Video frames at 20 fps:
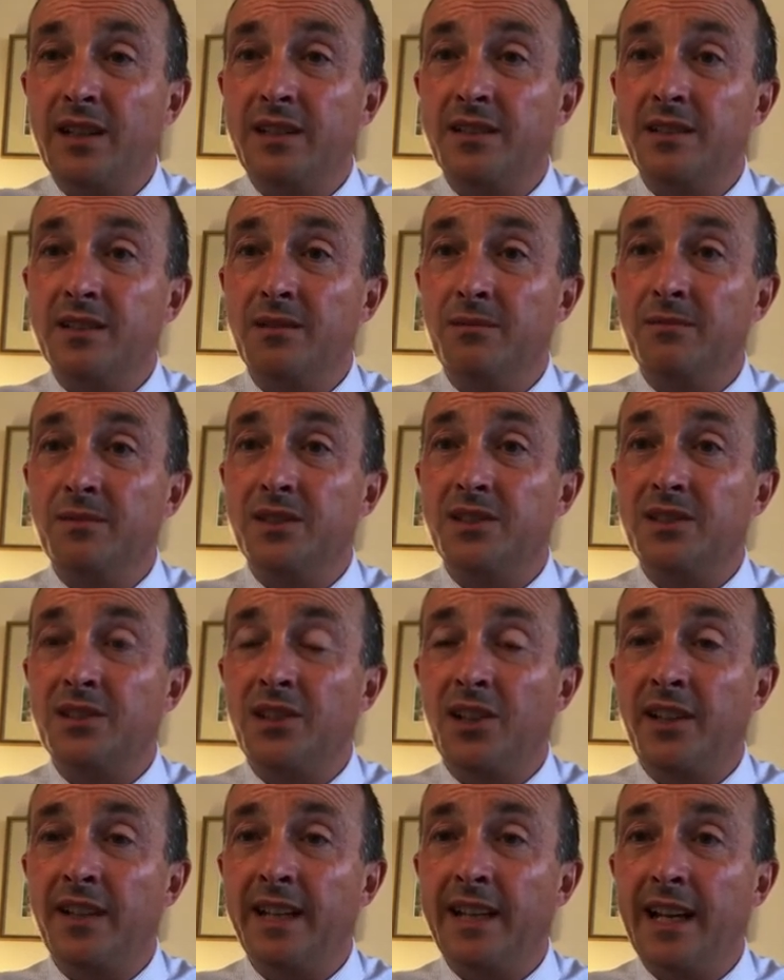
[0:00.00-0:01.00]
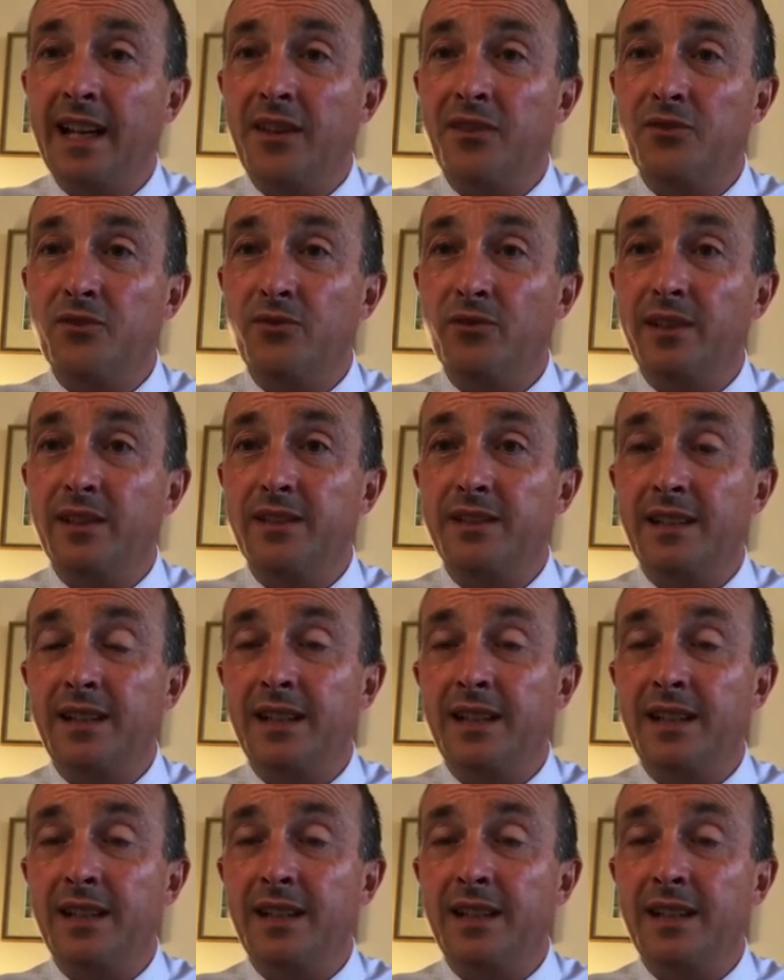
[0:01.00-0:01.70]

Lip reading: and some stunning entries,